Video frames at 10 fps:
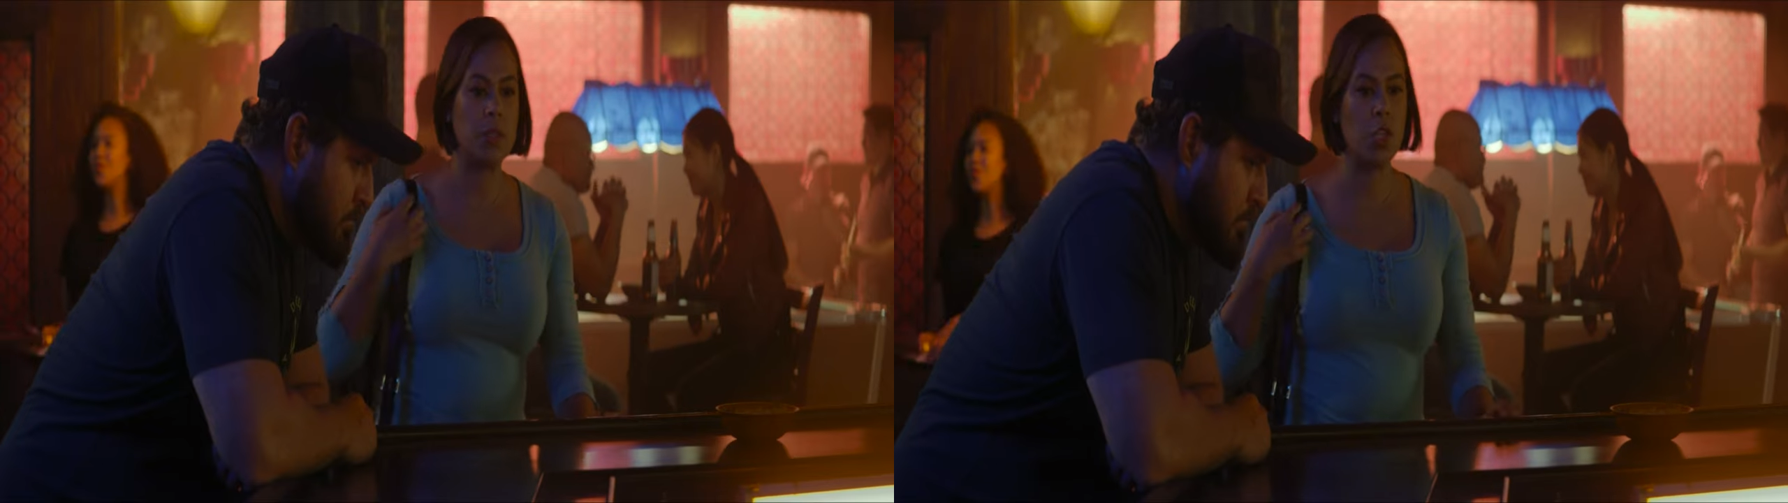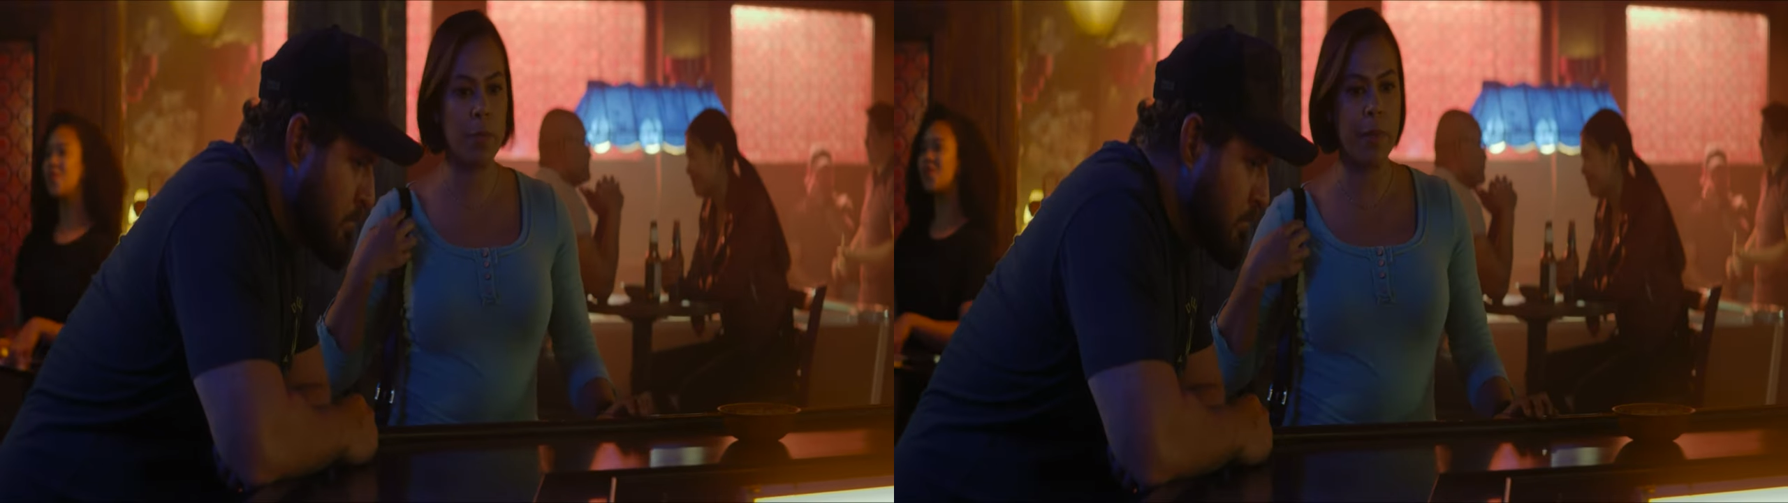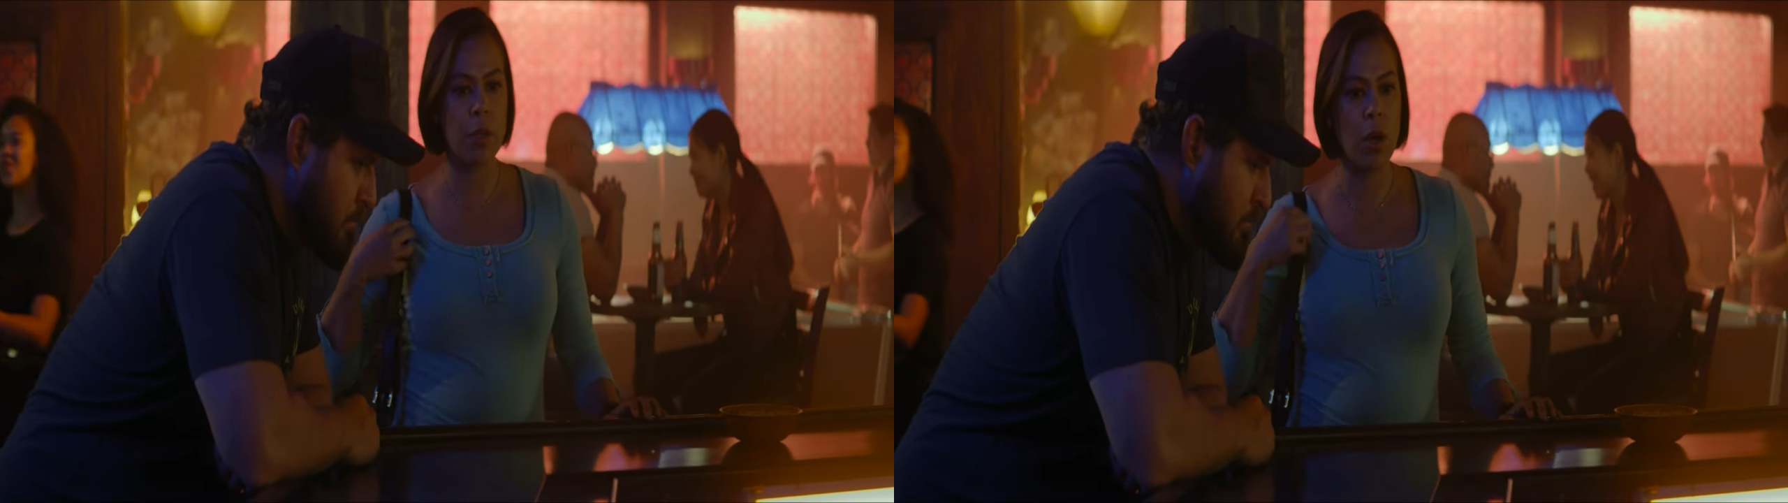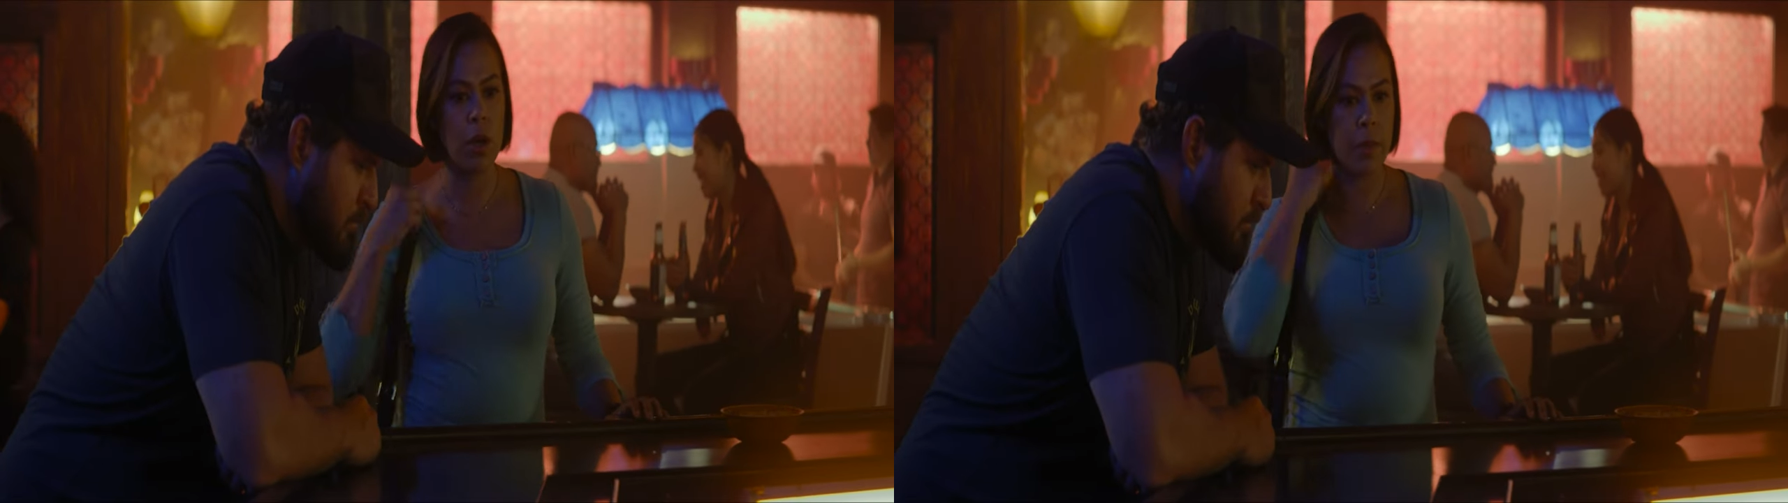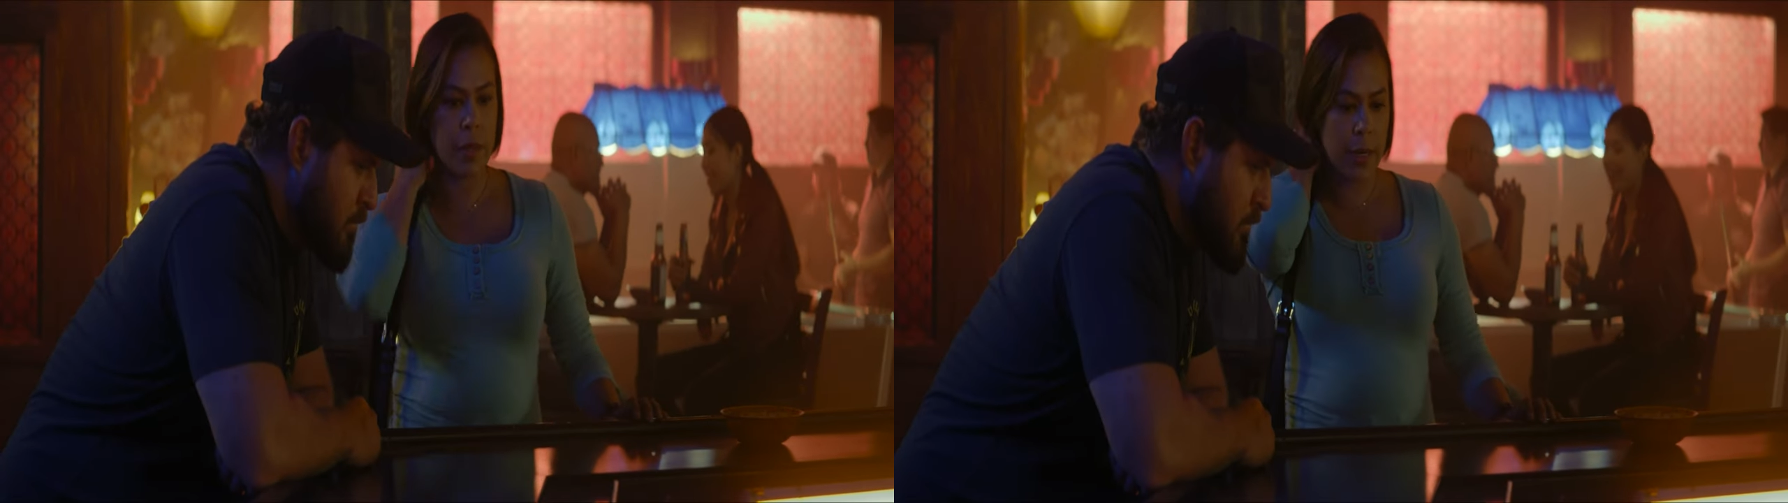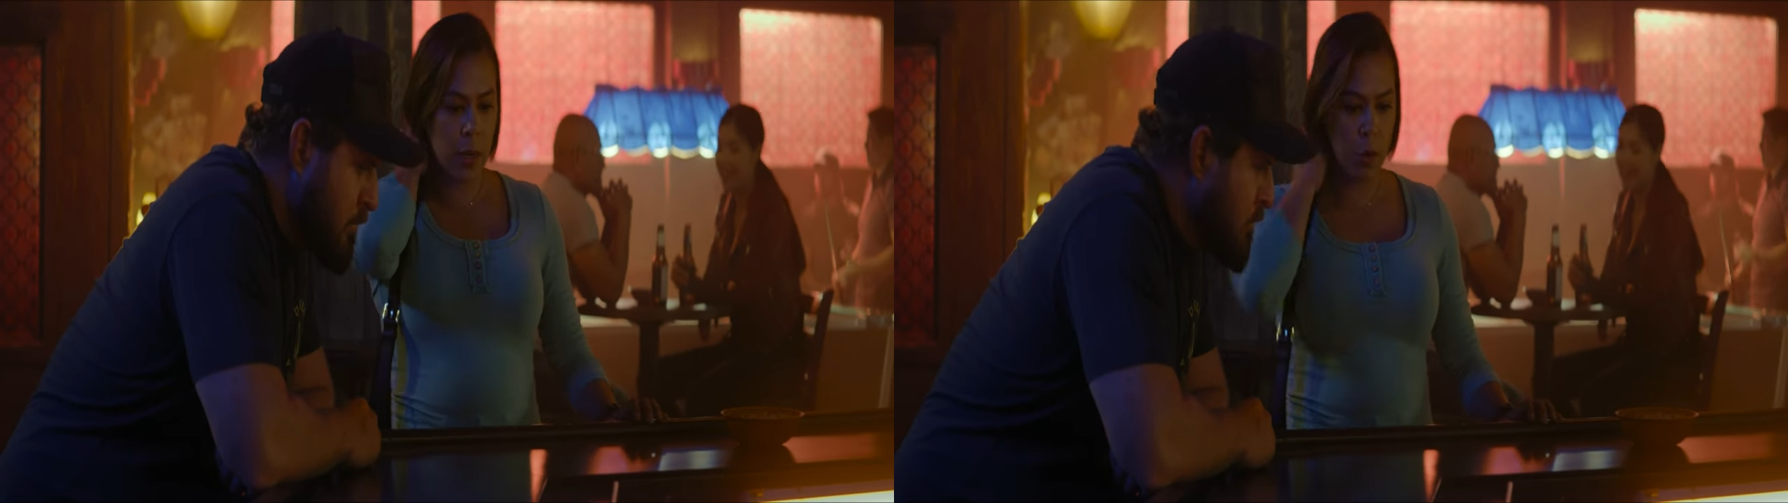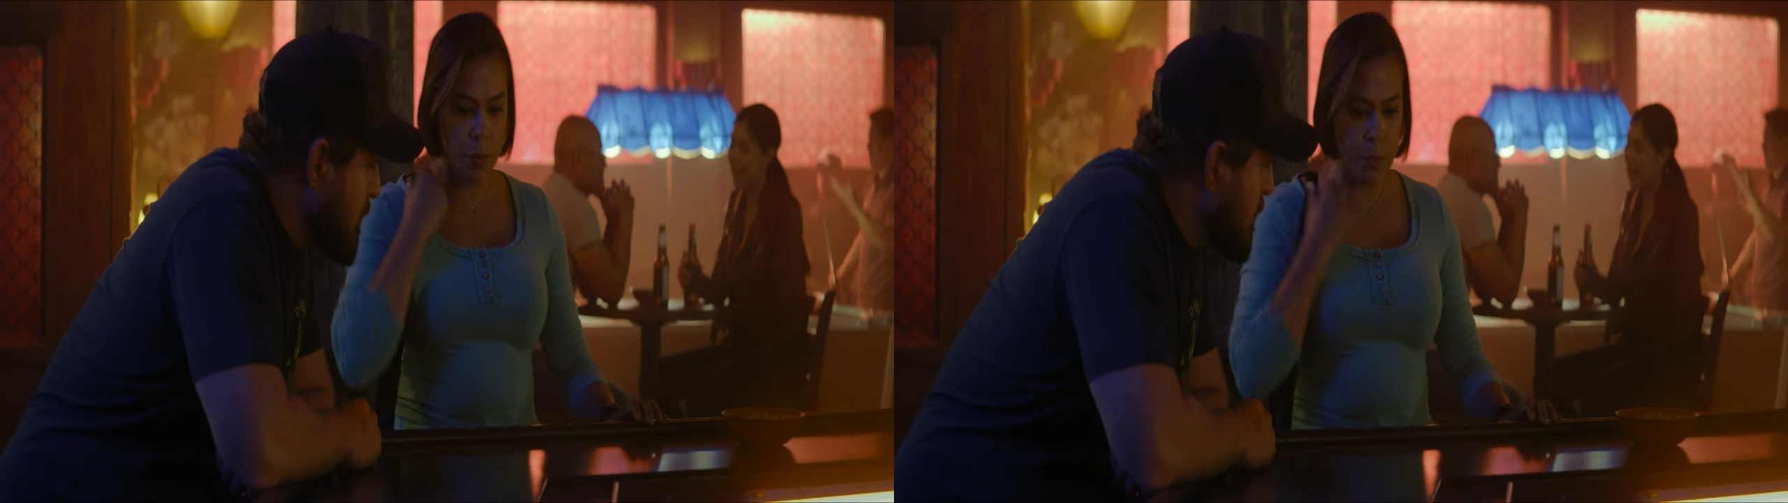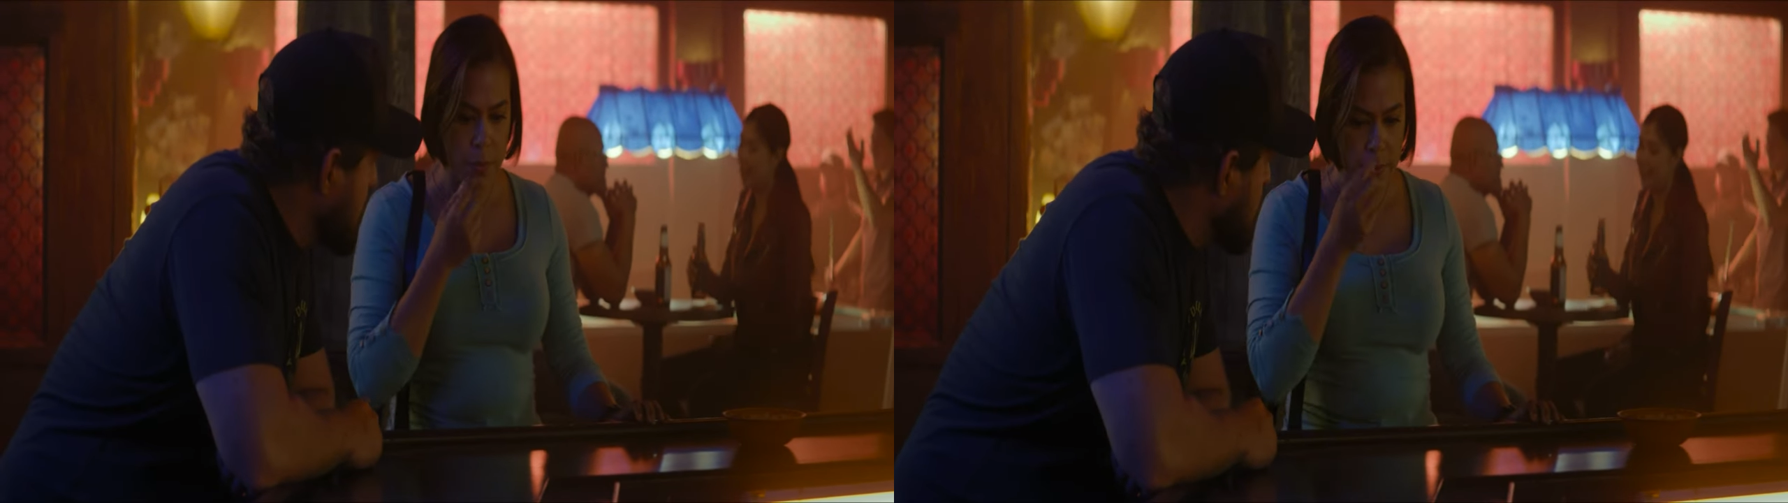took me longer than I'd
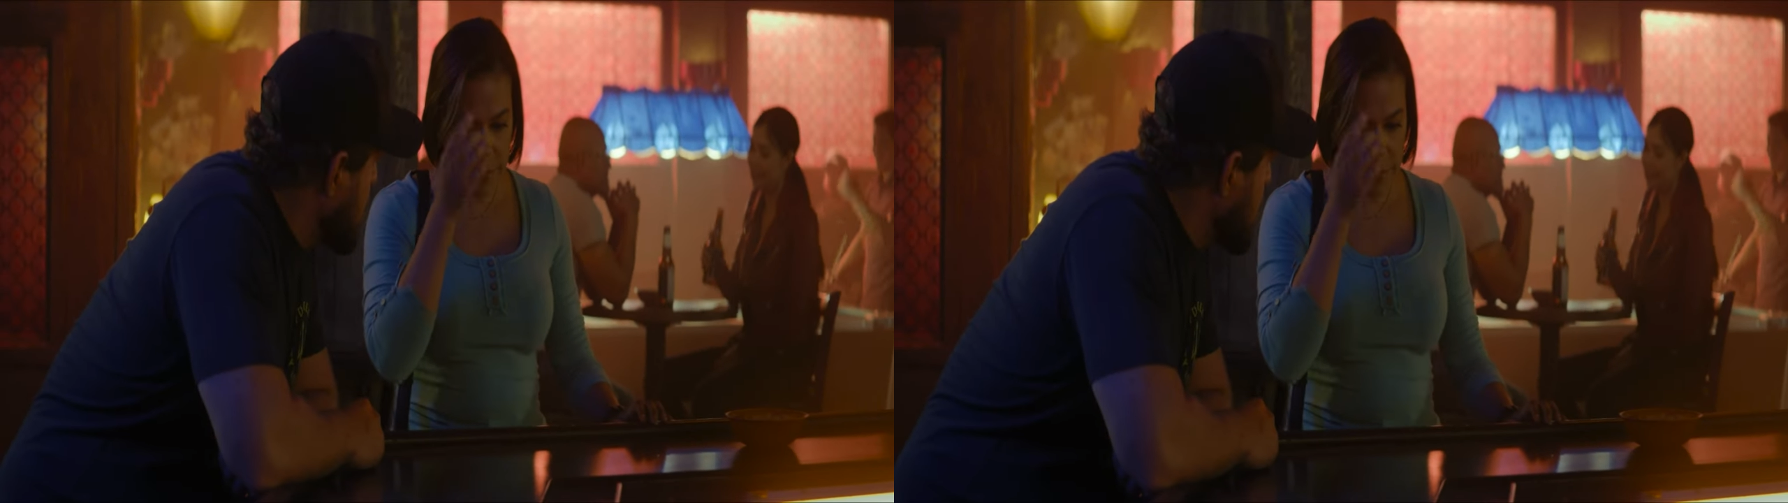hoped.